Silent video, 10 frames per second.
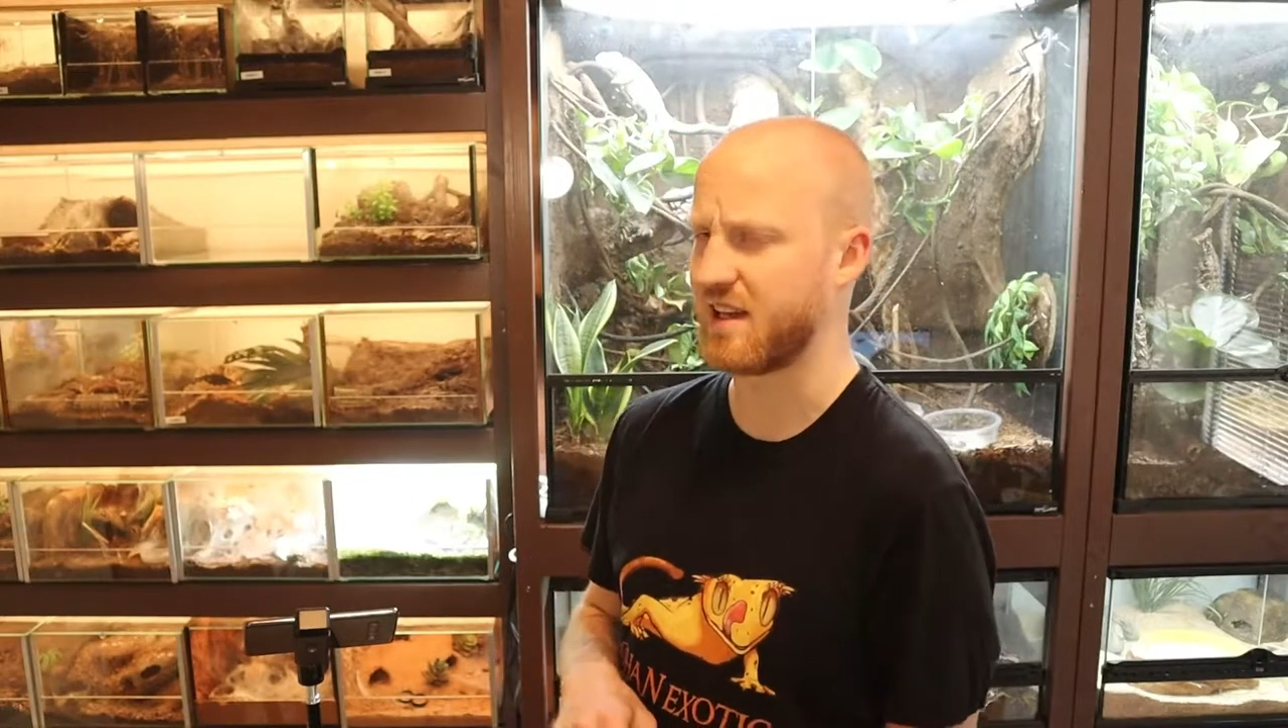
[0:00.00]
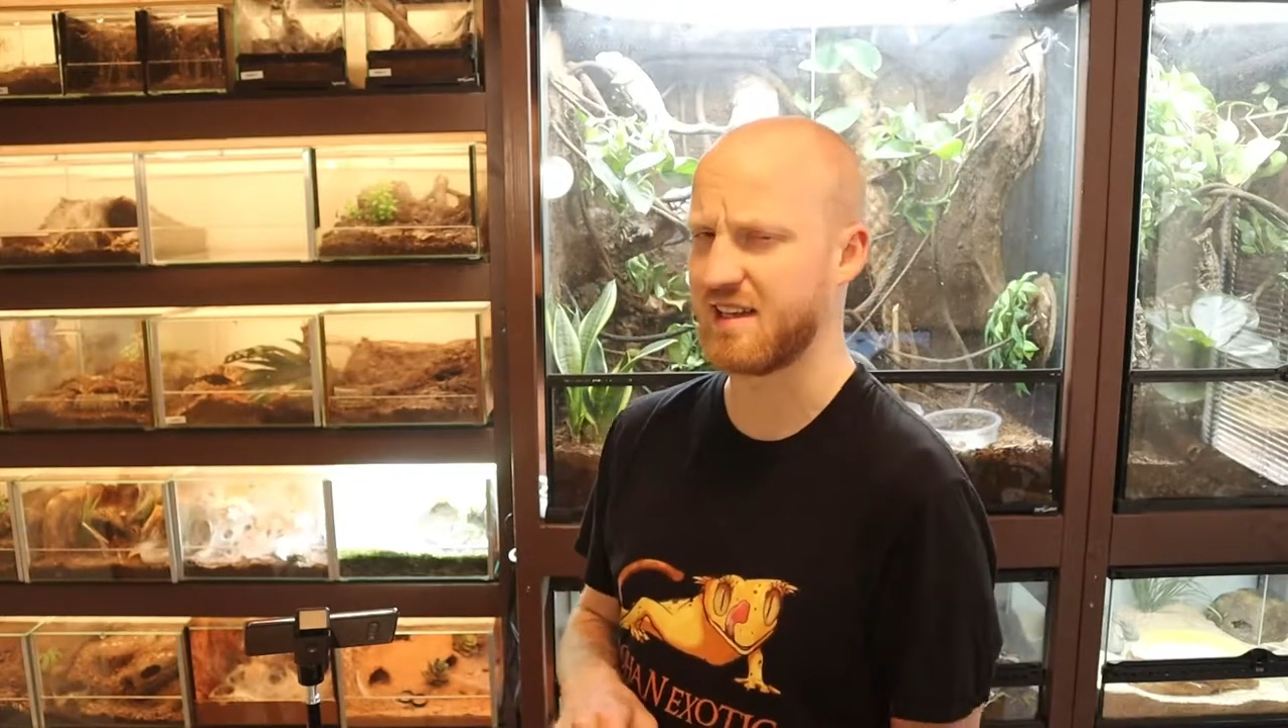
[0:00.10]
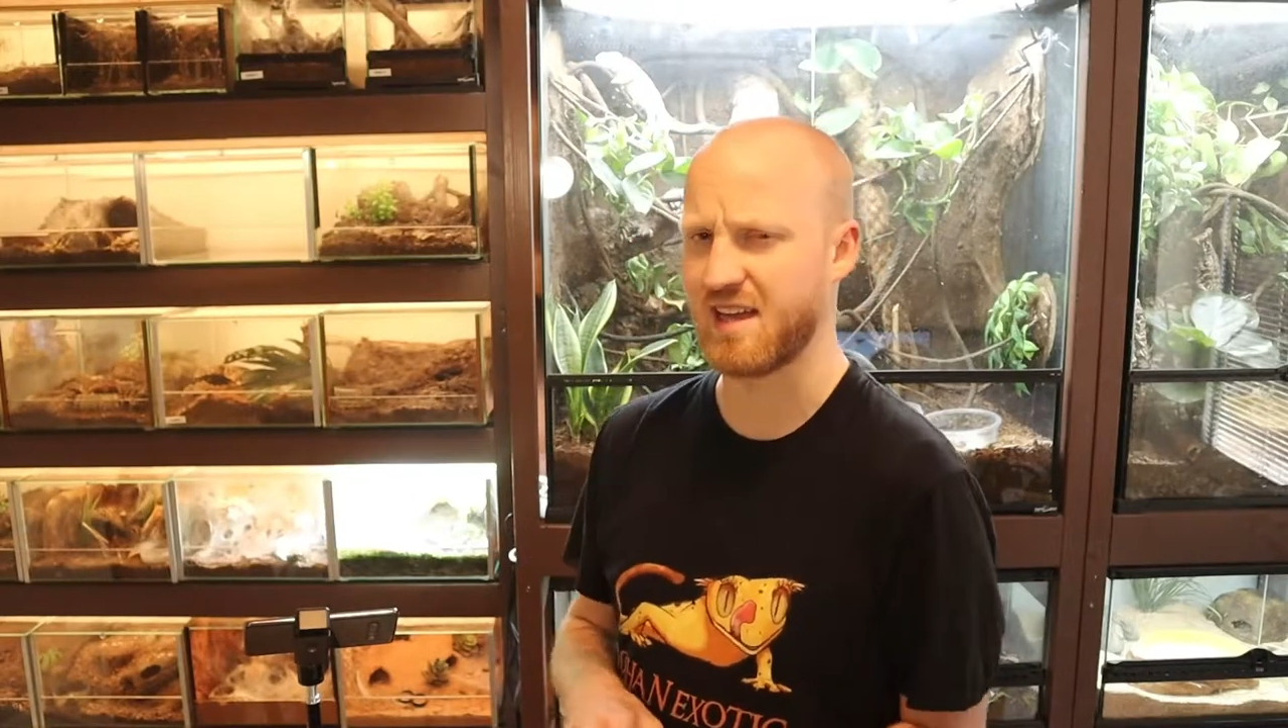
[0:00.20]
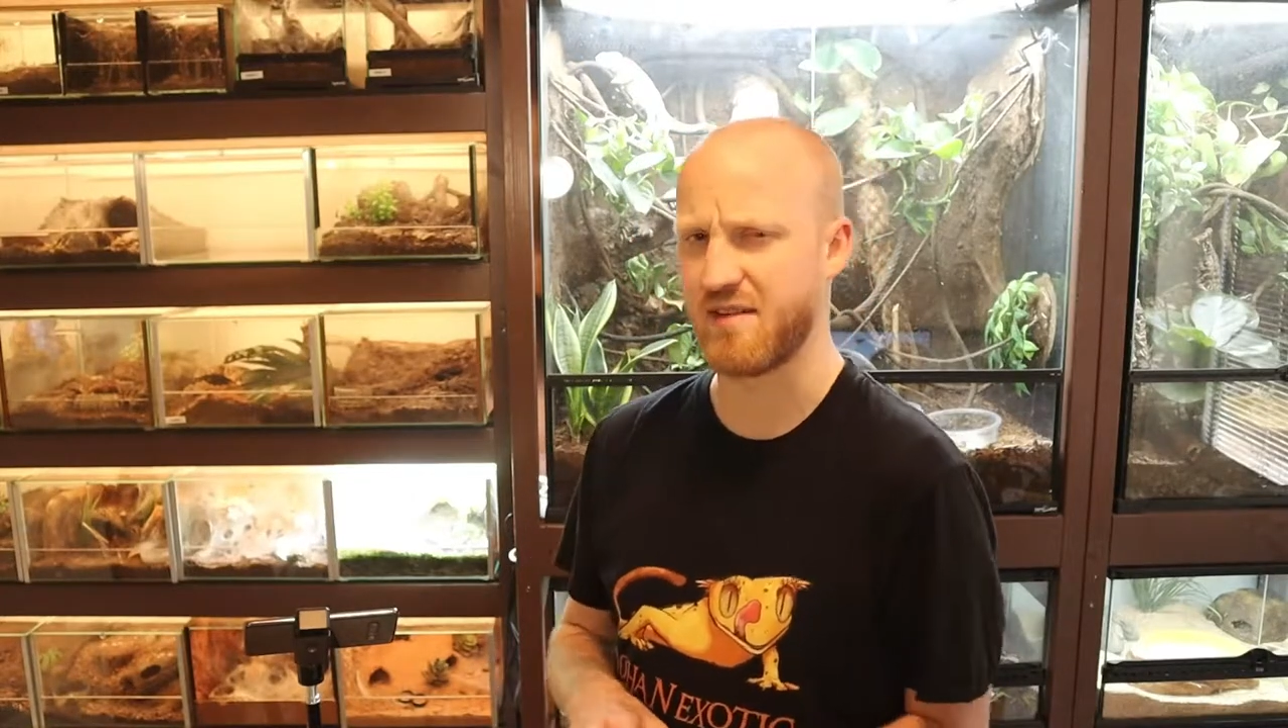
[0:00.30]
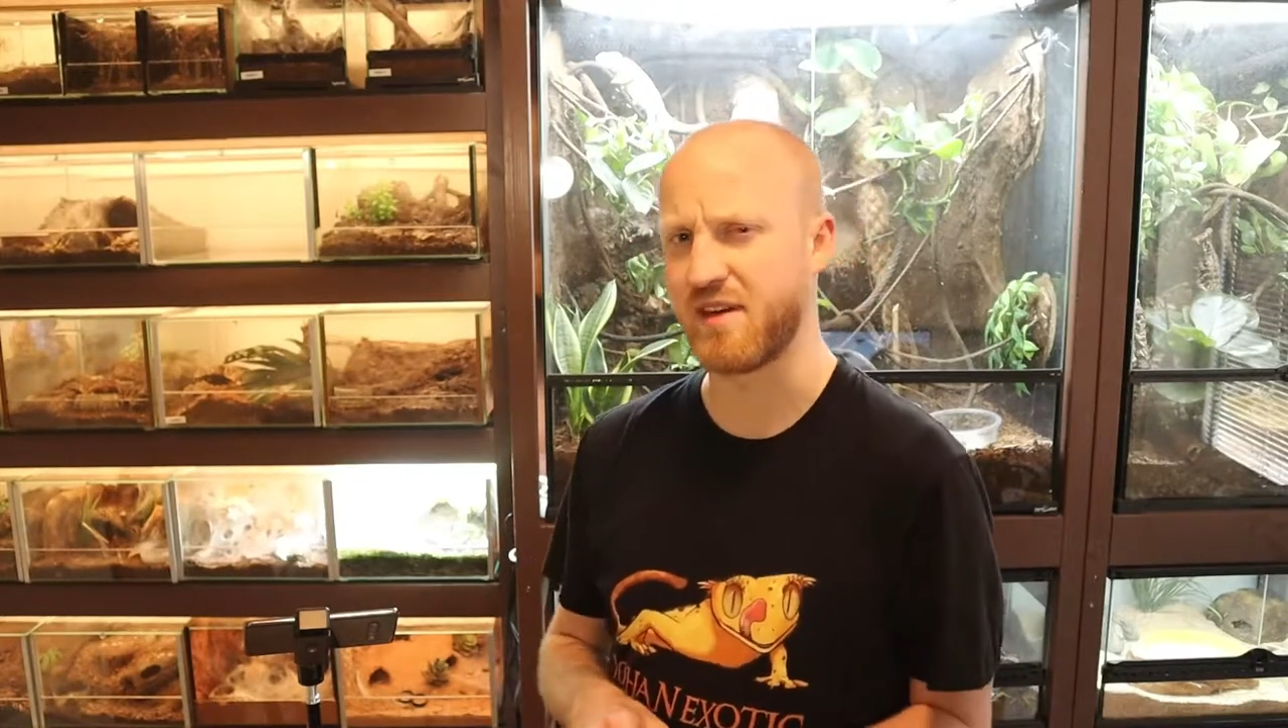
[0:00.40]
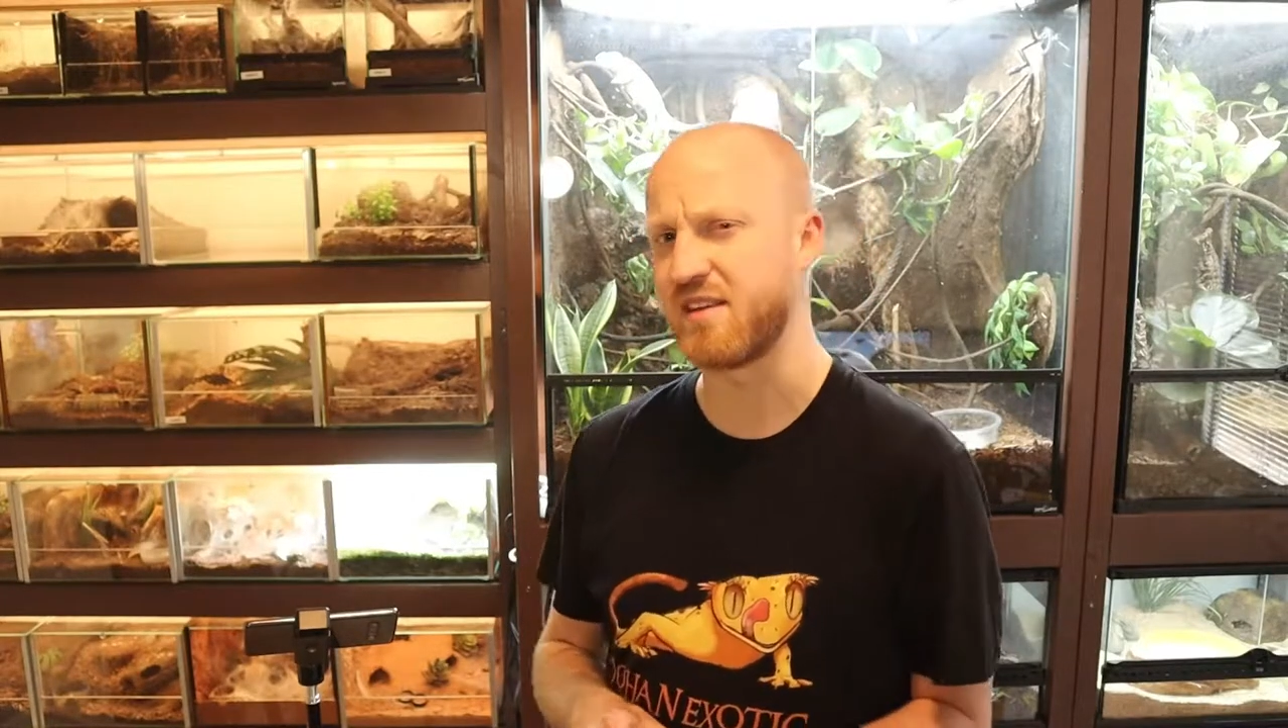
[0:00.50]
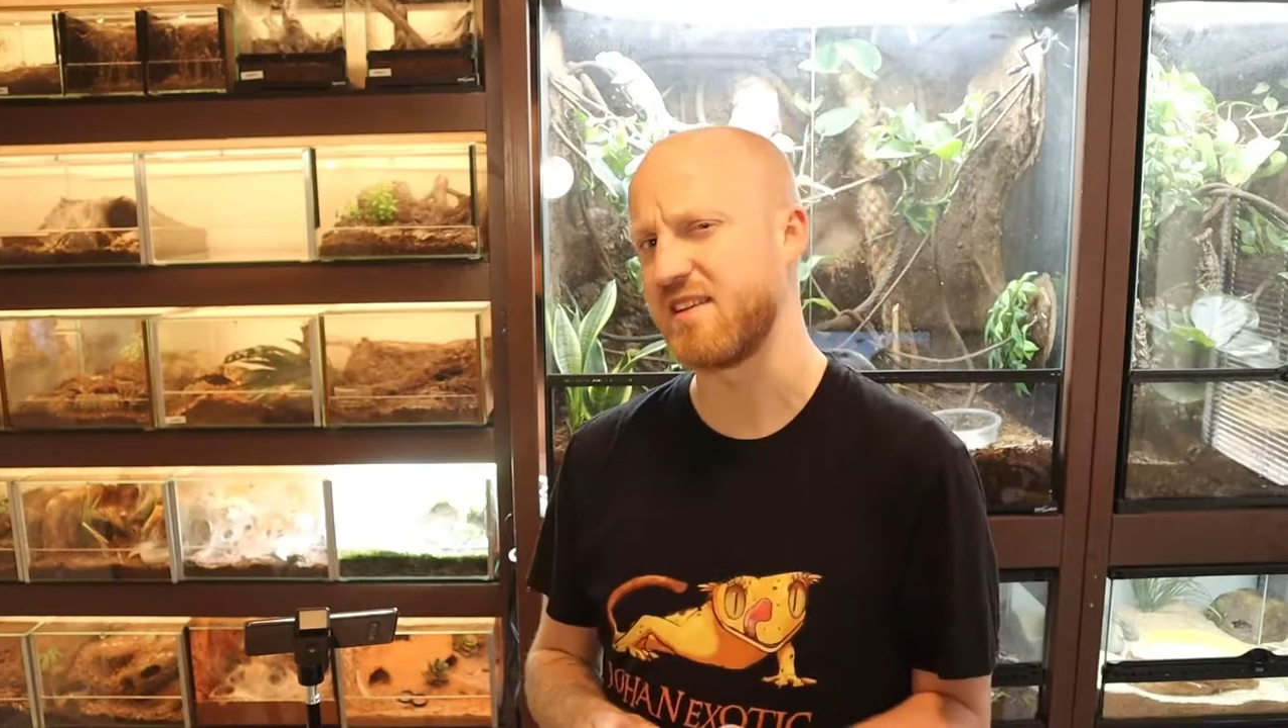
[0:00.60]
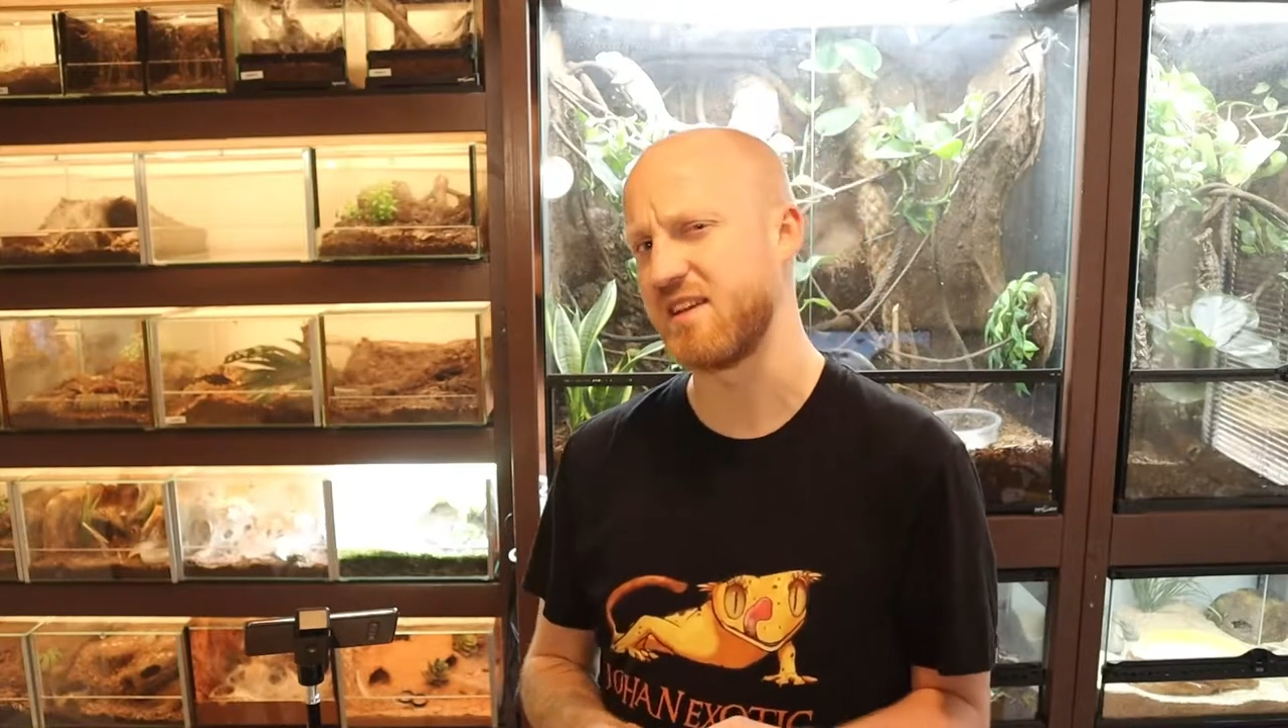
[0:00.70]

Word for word: at least I think it's